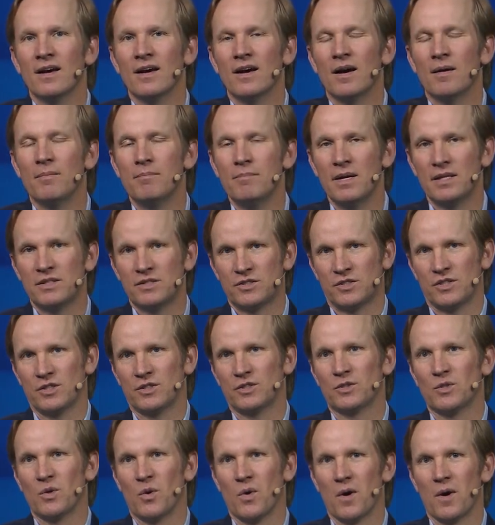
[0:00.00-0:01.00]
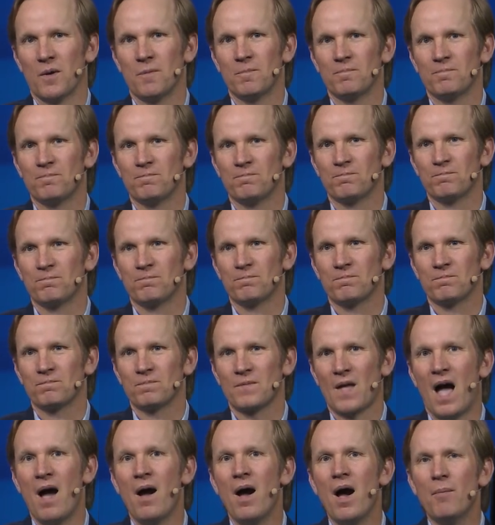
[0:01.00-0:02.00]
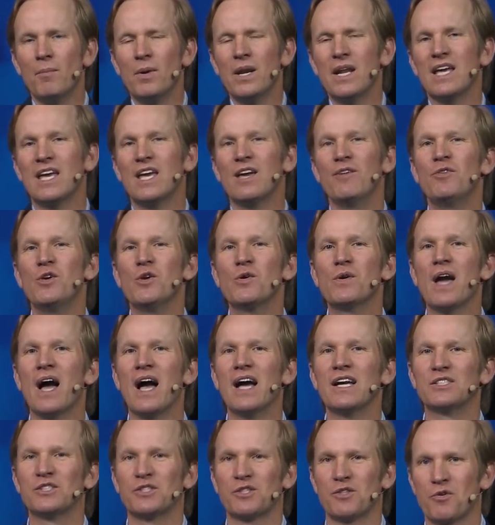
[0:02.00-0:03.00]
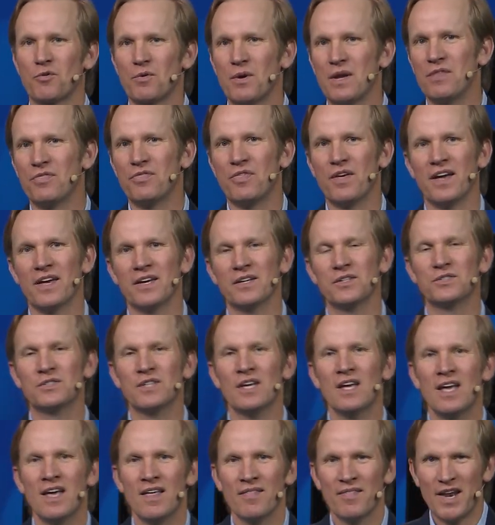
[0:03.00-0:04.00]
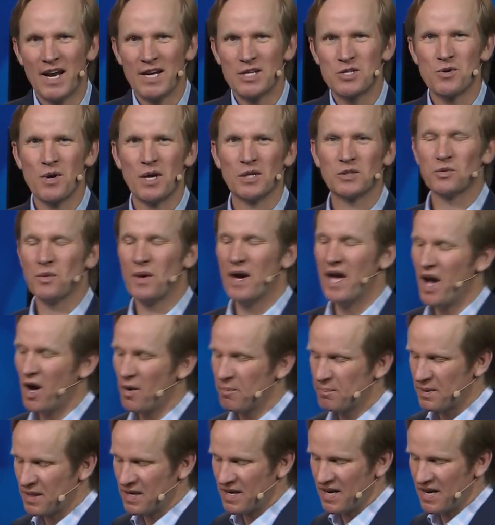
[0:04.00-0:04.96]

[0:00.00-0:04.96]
amidst the storm. I'm going to give you guys three things that I trust will help you